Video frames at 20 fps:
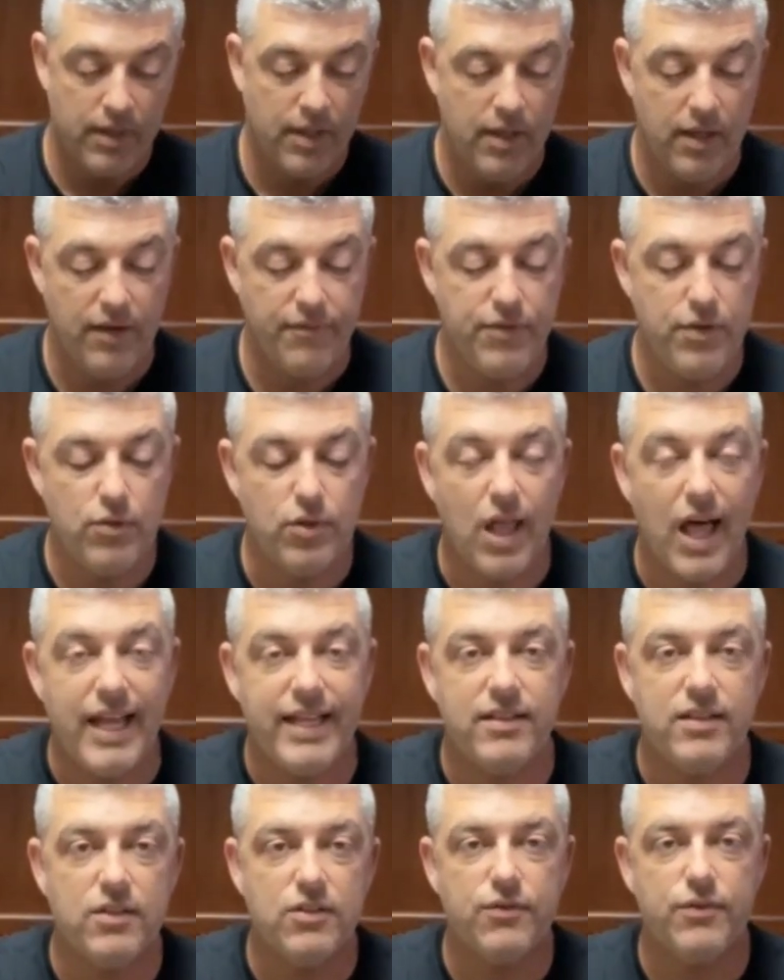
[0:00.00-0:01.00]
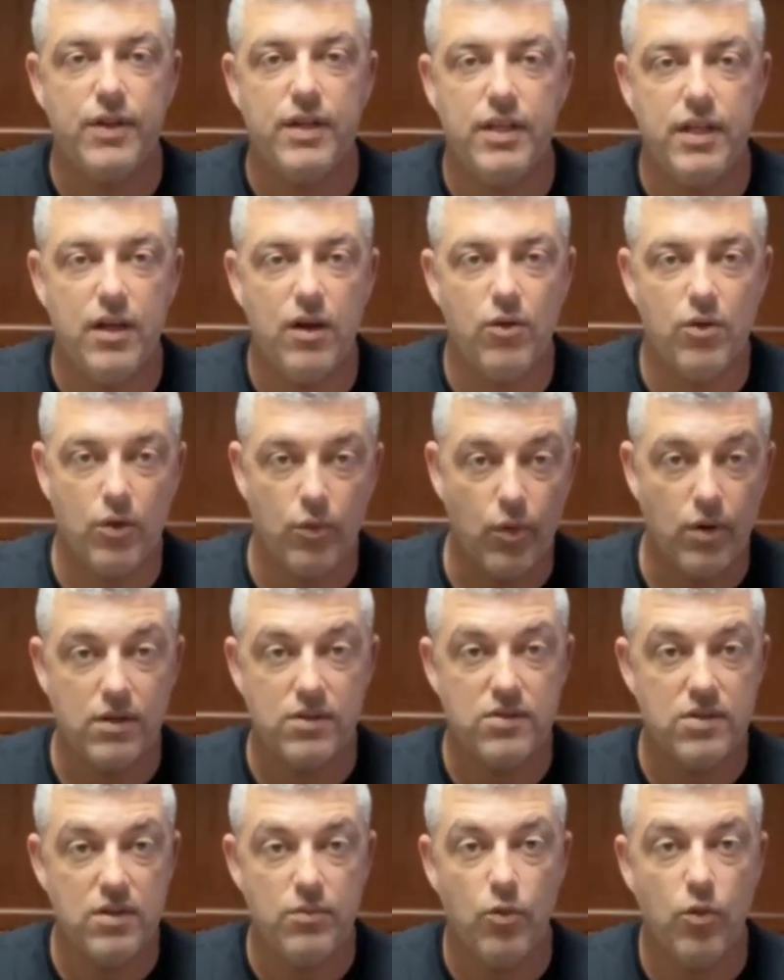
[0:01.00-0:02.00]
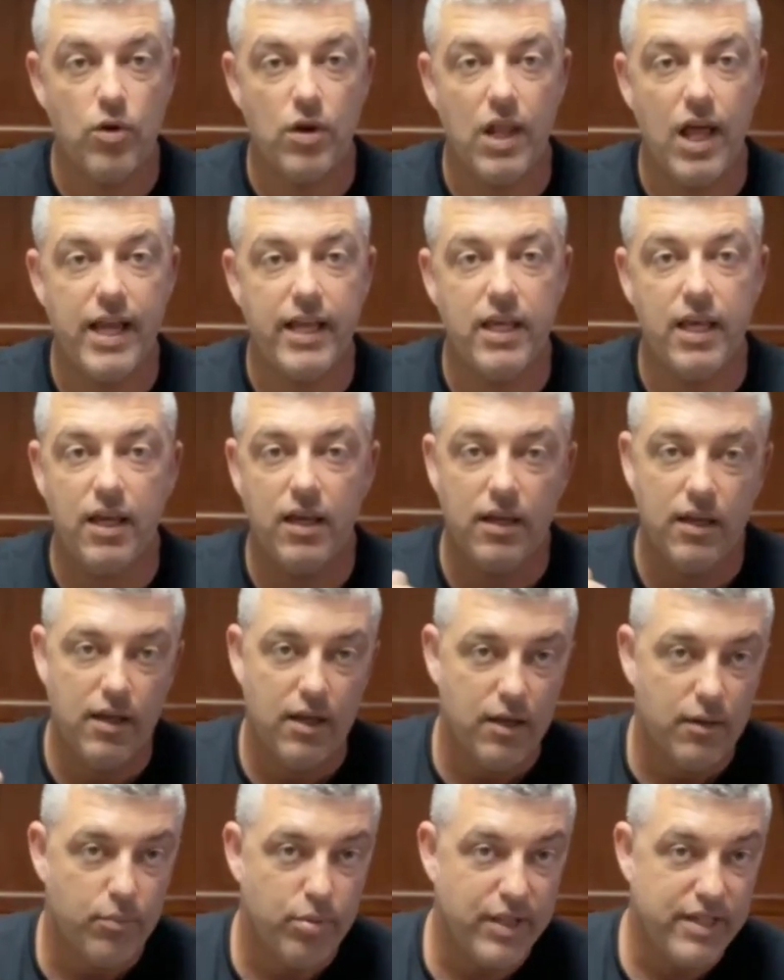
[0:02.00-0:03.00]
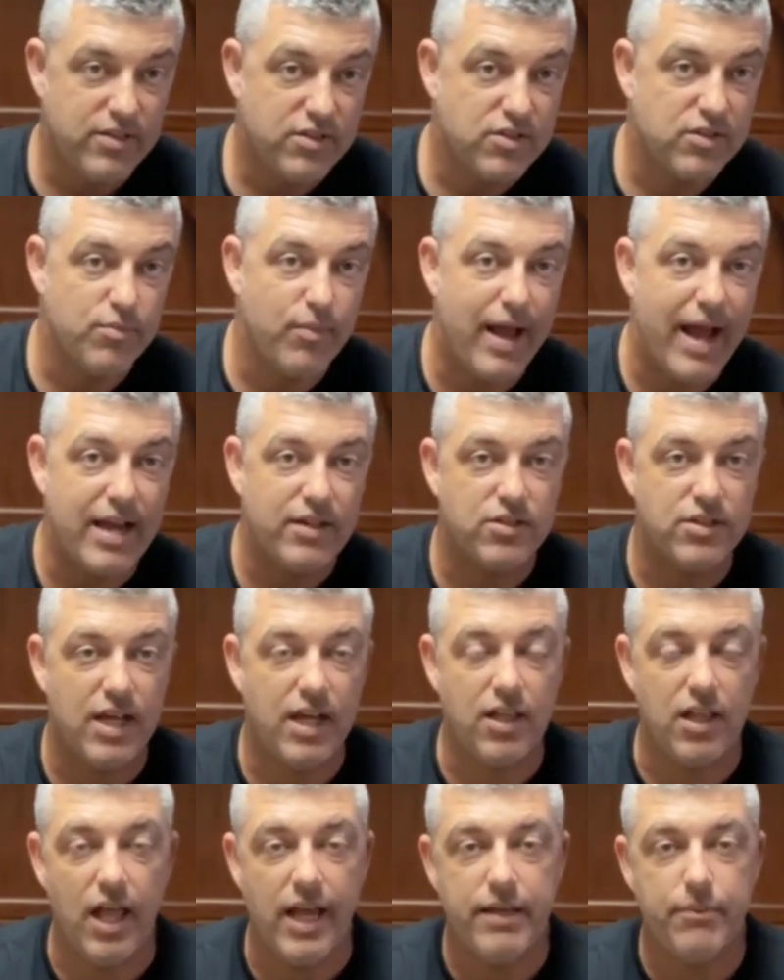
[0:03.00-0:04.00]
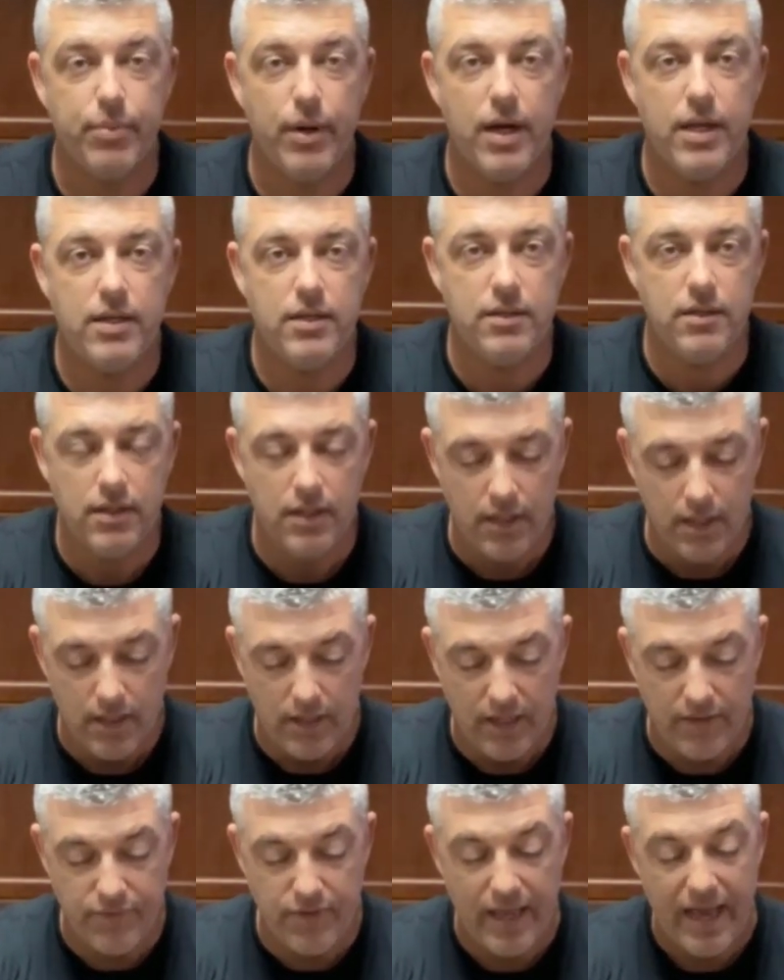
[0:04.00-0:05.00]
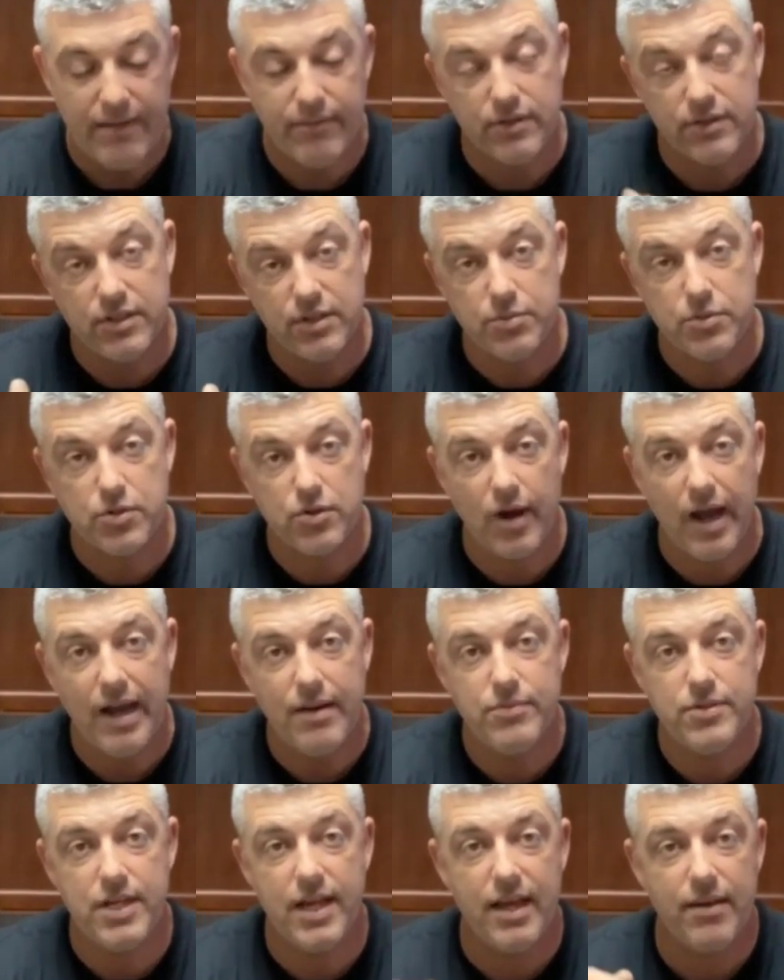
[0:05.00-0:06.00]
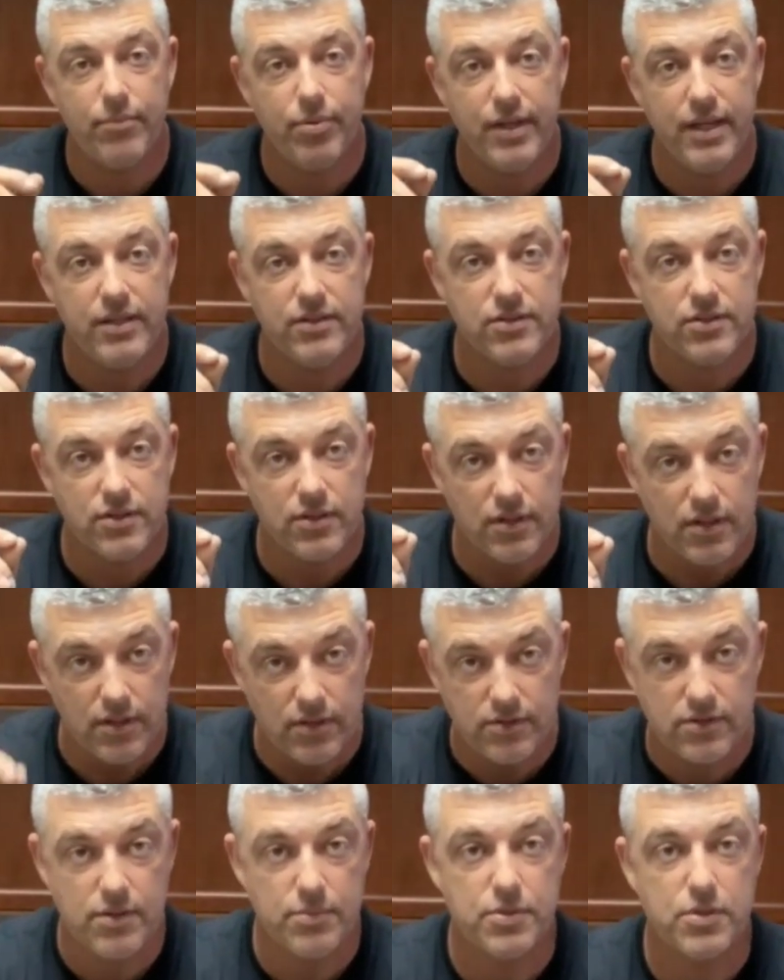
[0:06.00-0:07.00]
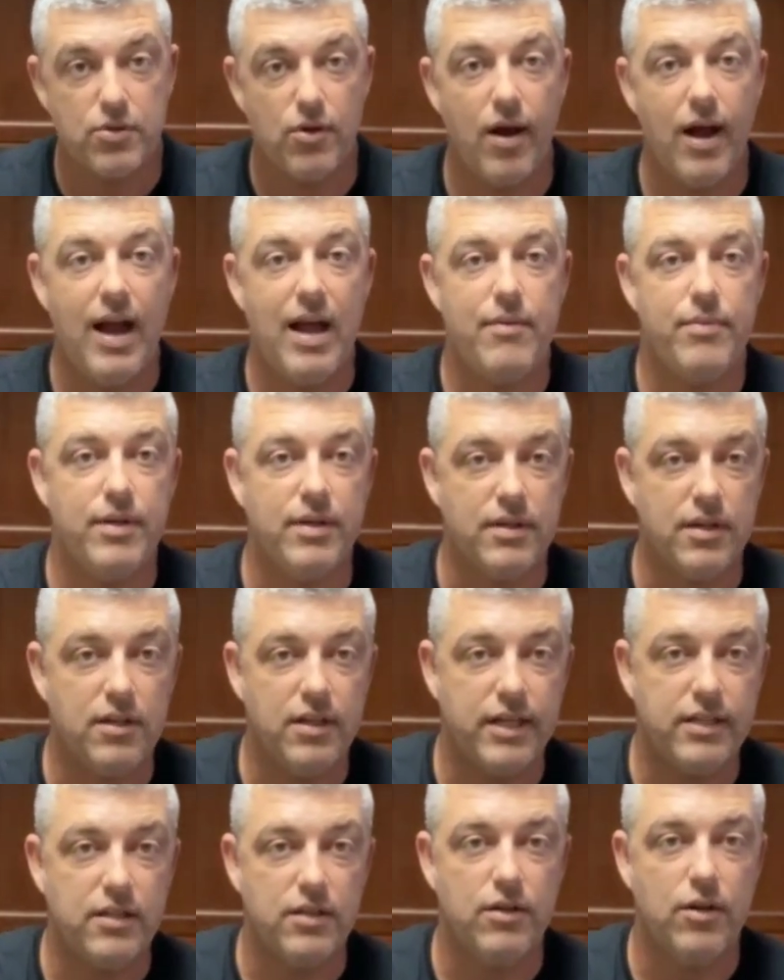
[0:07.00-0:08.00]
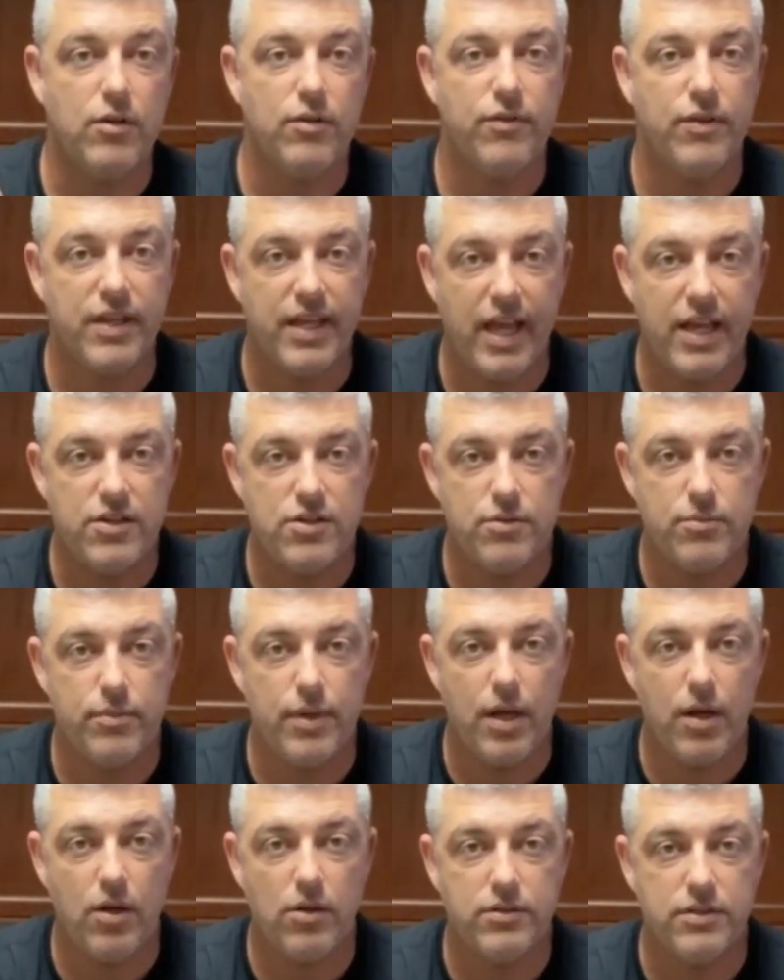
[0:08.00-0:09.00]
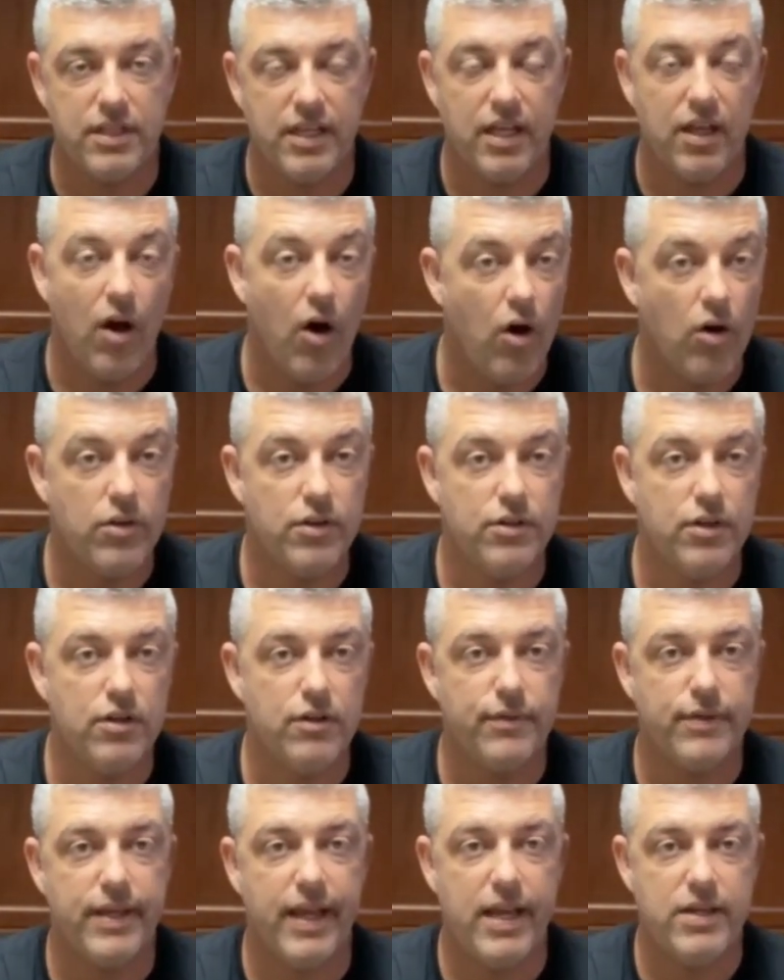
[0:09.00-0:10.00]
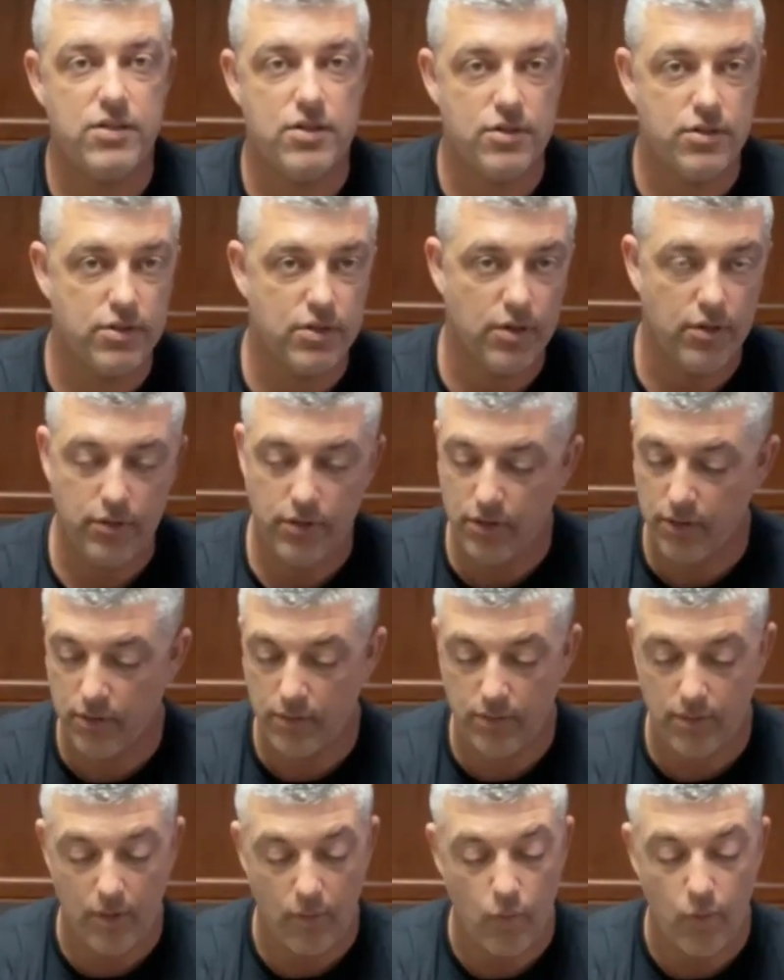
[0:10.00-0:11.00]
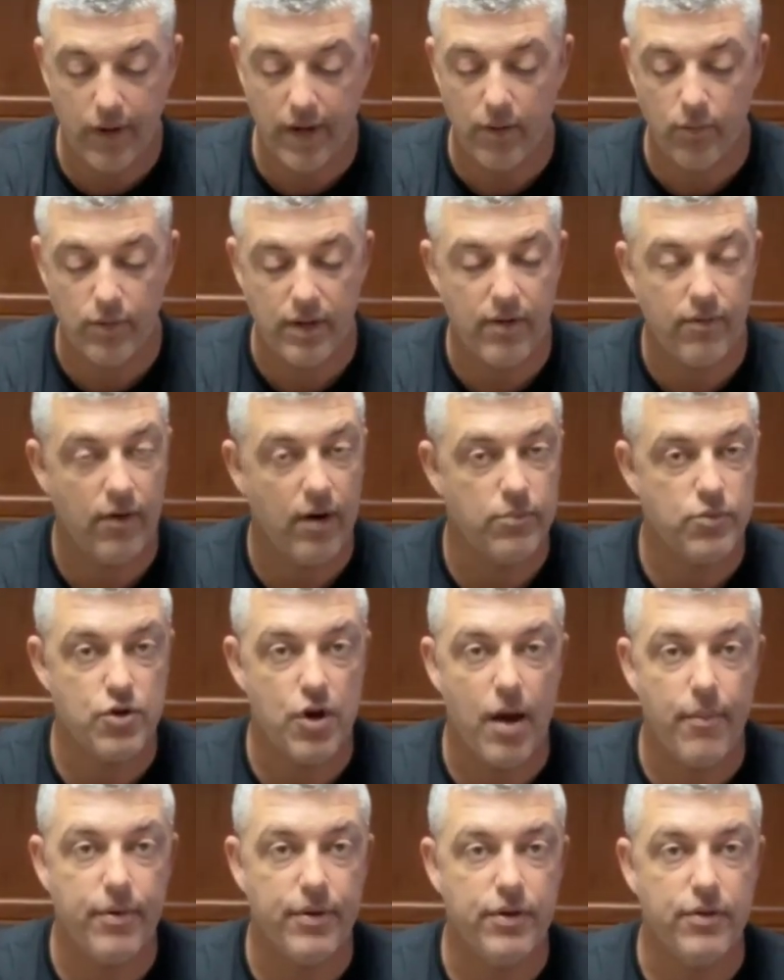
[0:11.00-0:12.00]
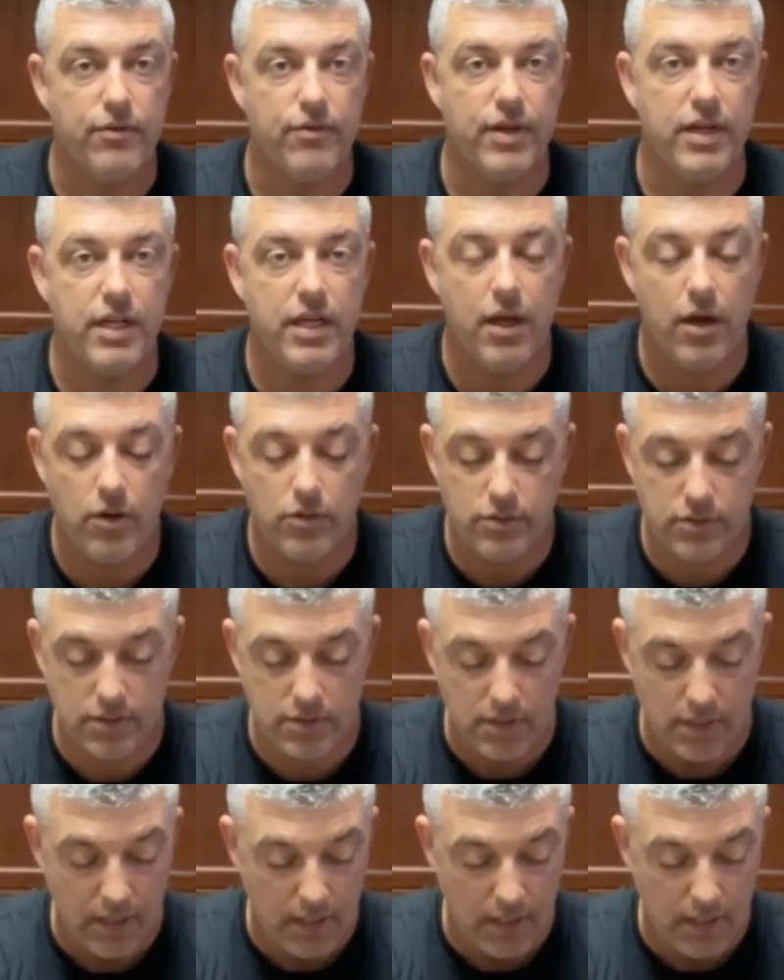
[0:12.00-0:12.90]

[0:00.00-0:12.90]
If you like this video or want to see more like it, please smash that like button. If you haven't subscribed yet, please subscribe and click the notification bell to get all the notifications so you're aware whenever I'm dropping new videos.